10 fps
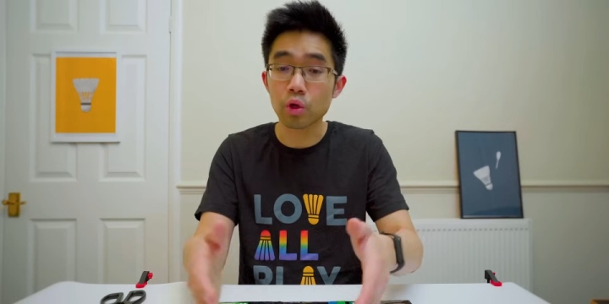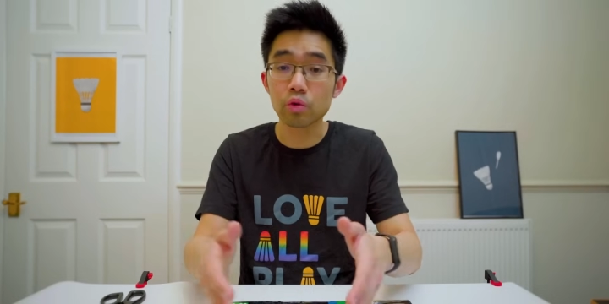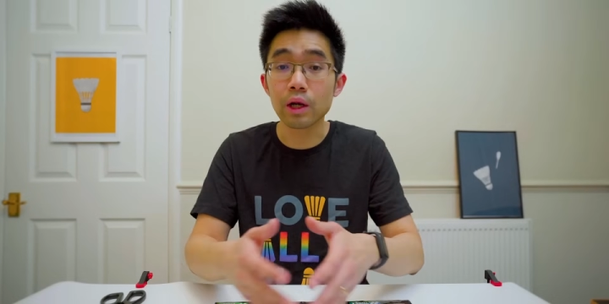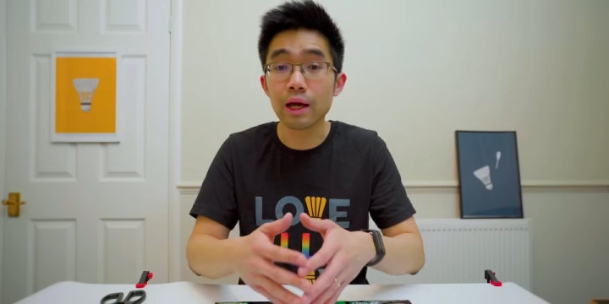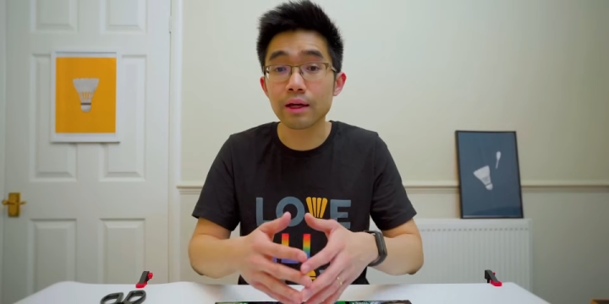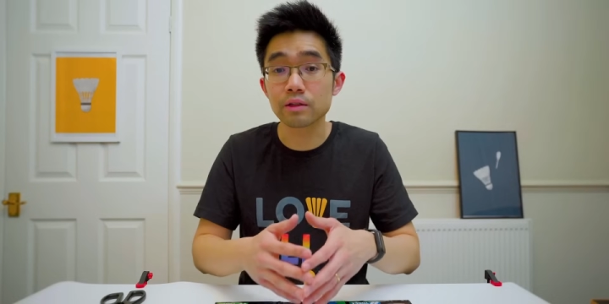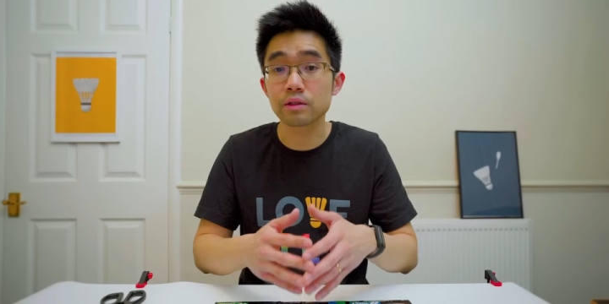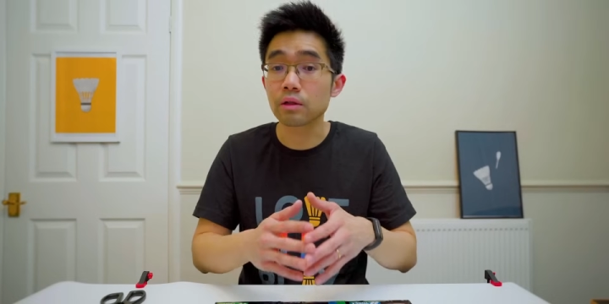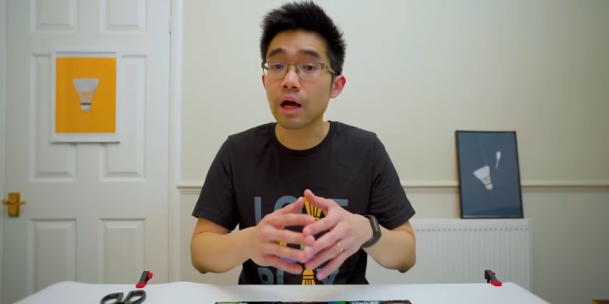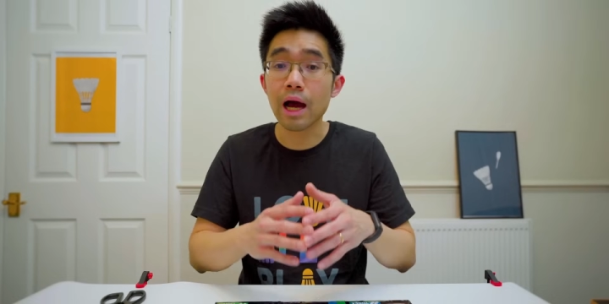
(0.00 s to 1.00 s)
who
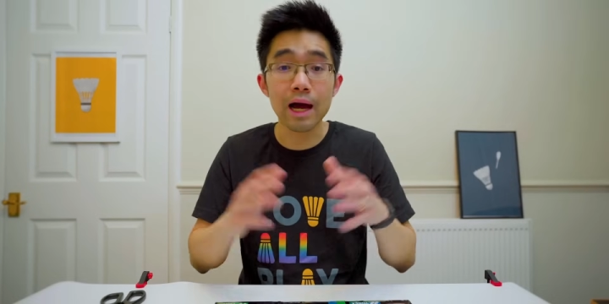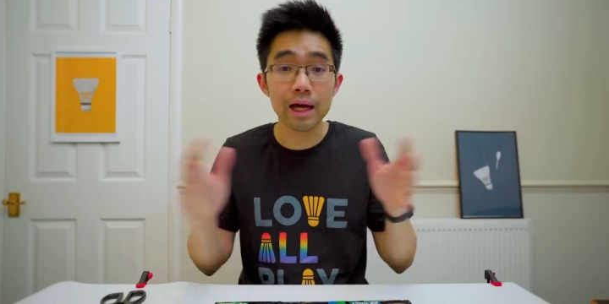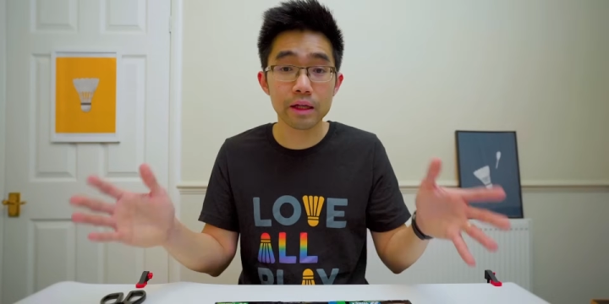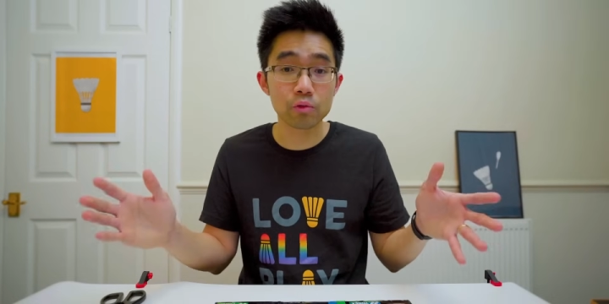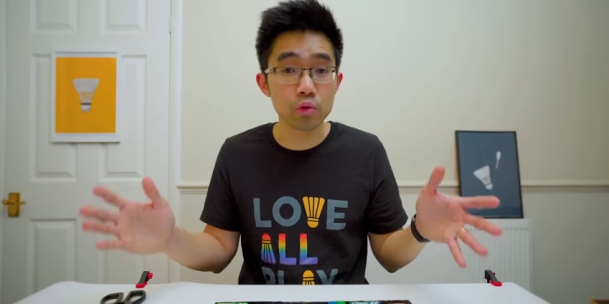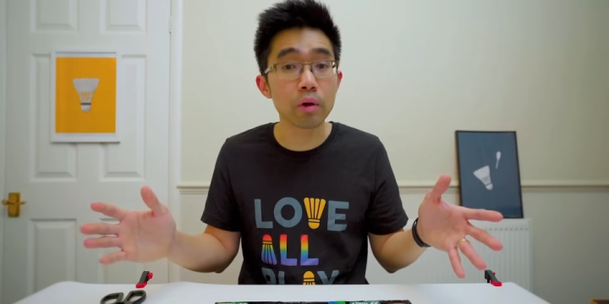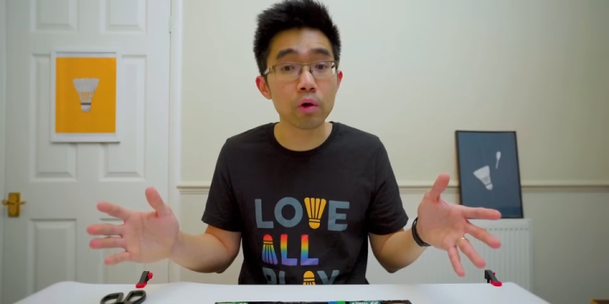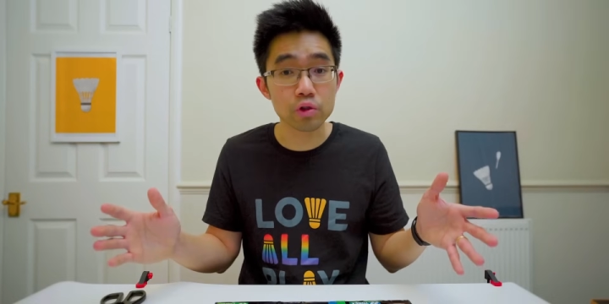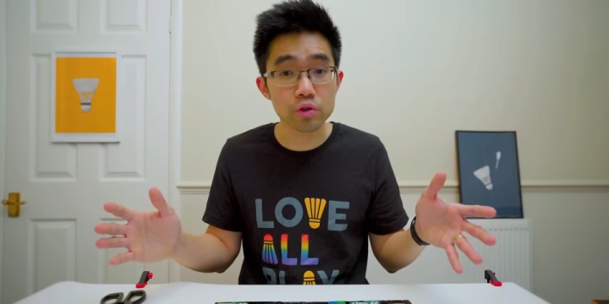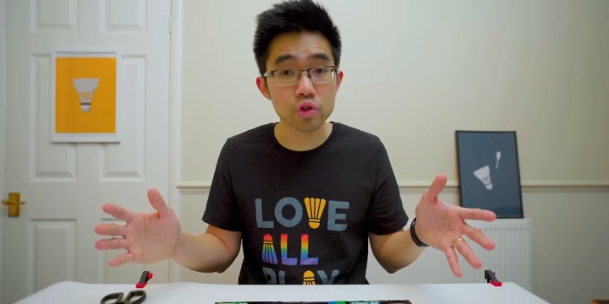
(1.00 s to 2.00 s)
likes high
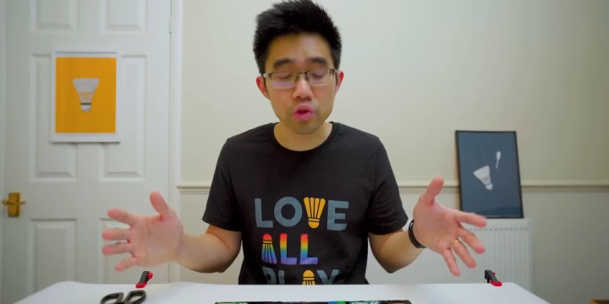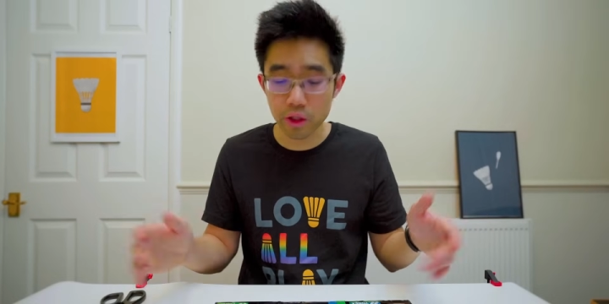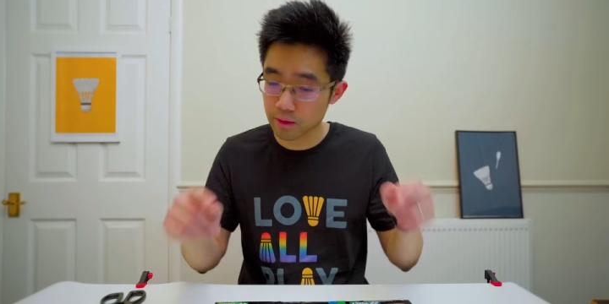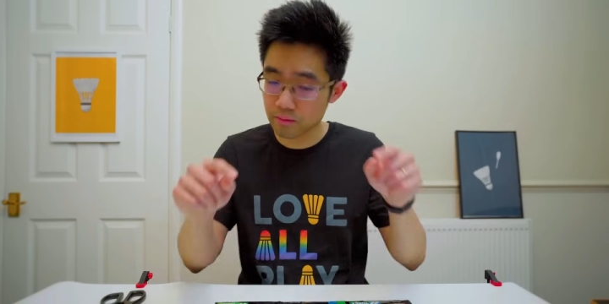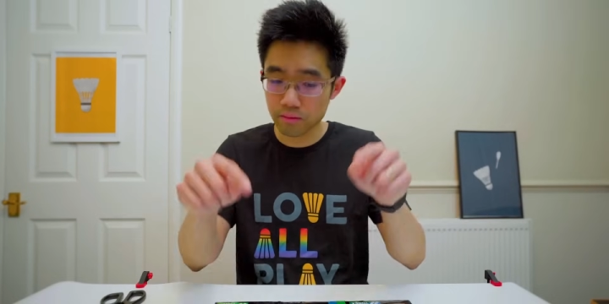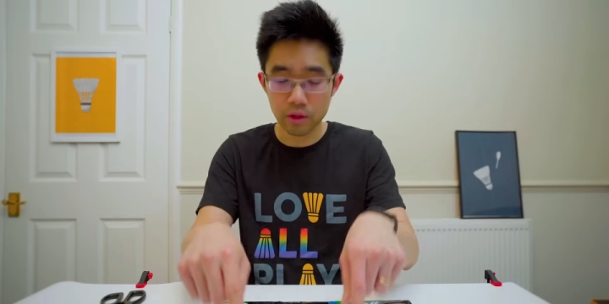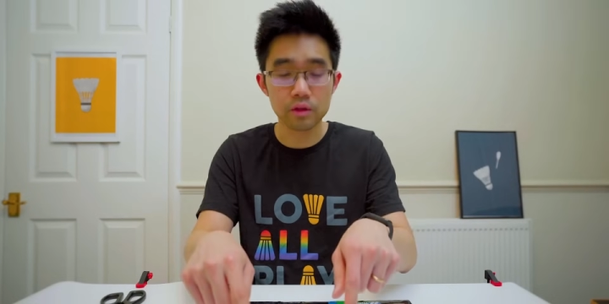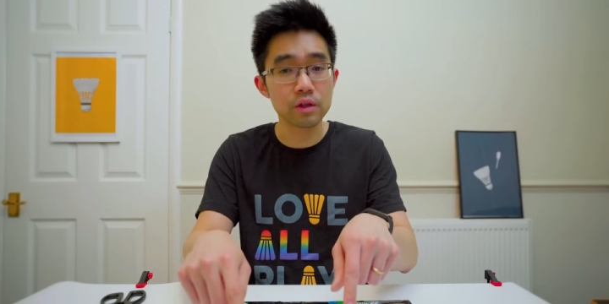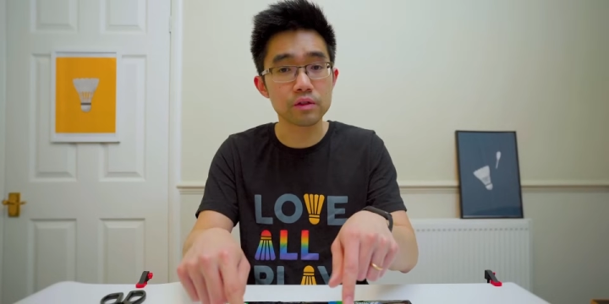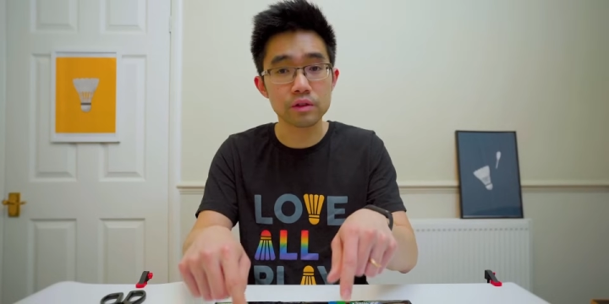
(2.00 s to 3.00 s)
repulsion string,
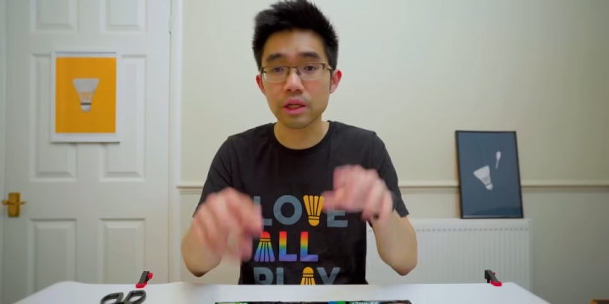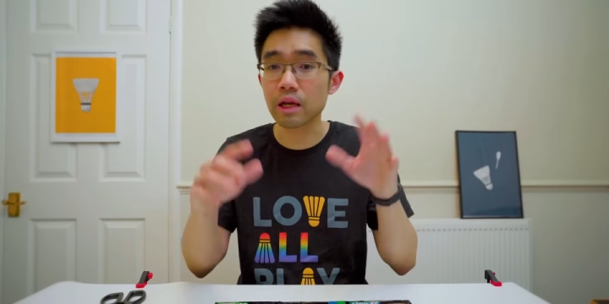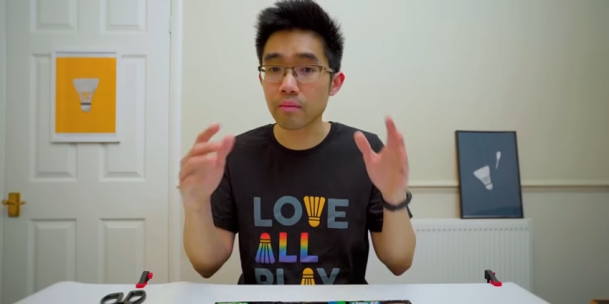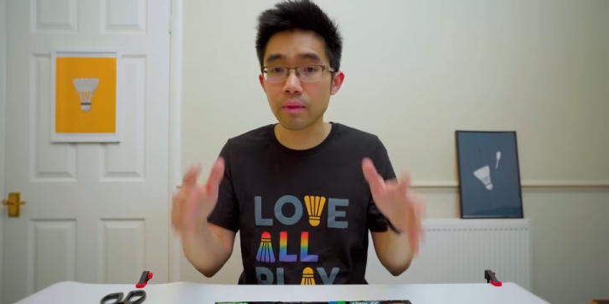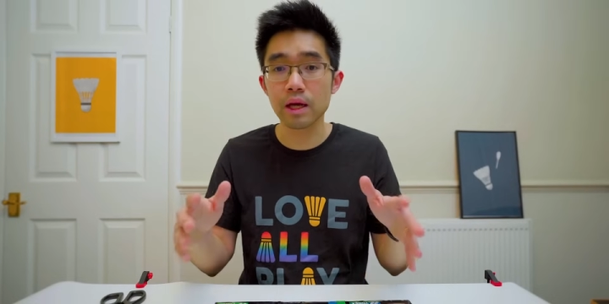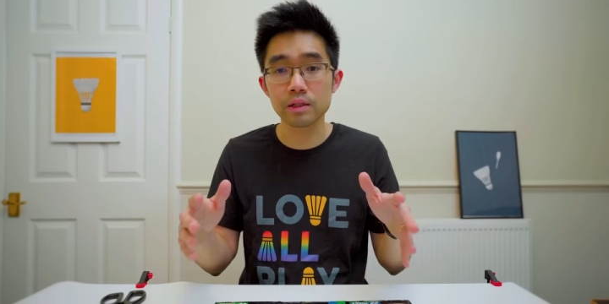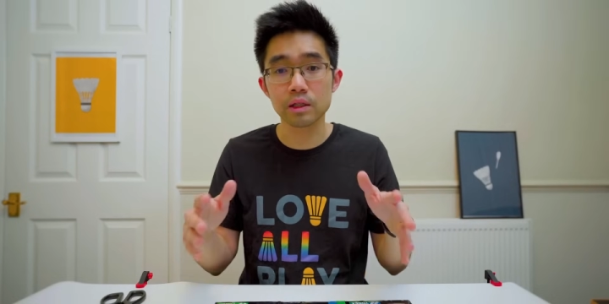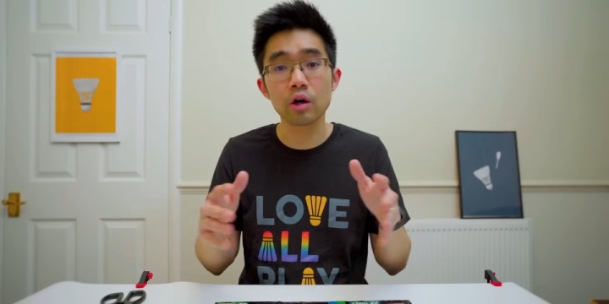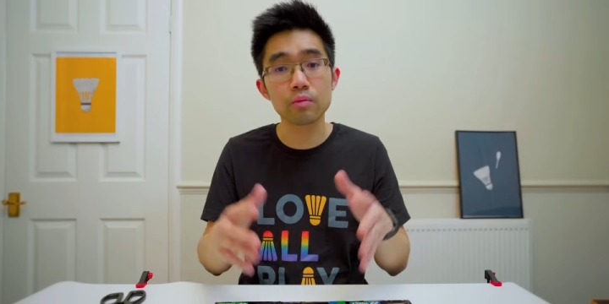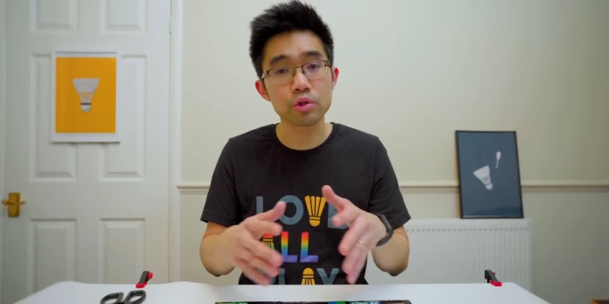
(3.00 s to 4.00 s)
this is an
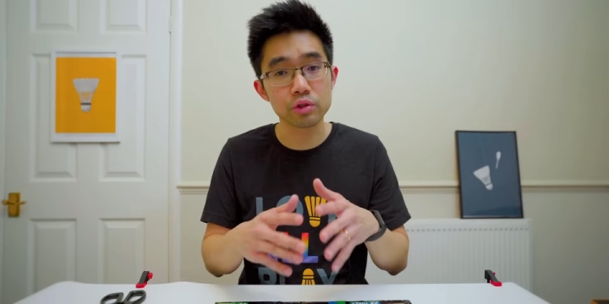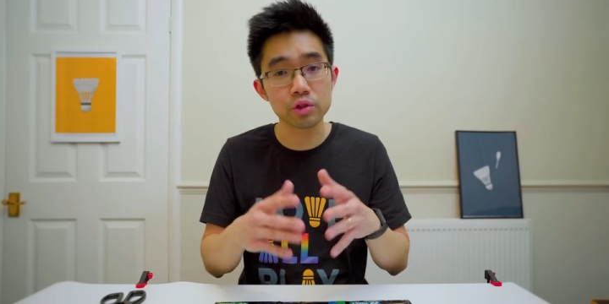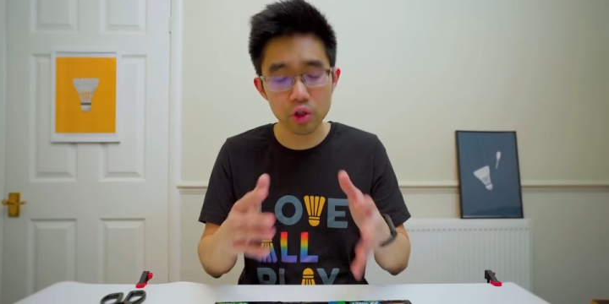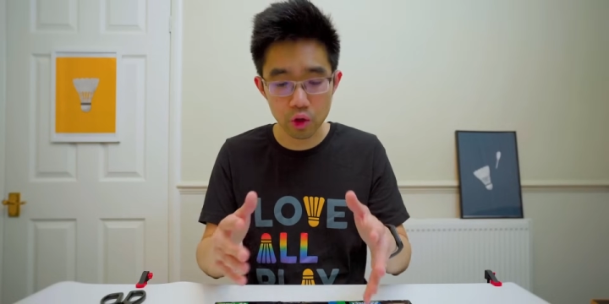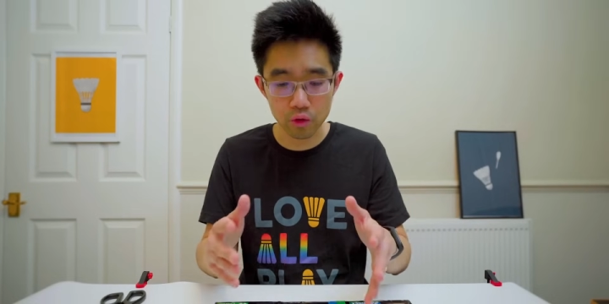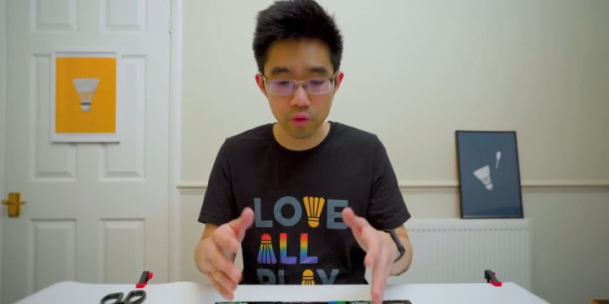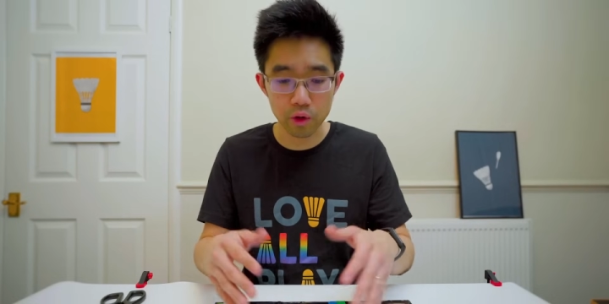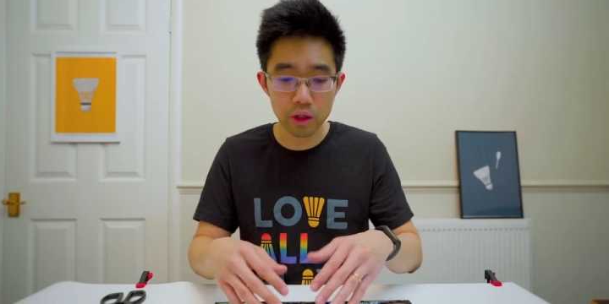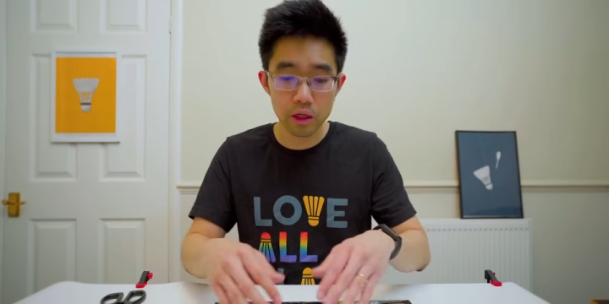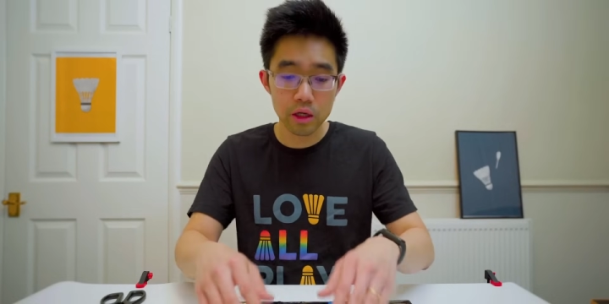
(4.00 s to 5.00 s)
amazing option to go for.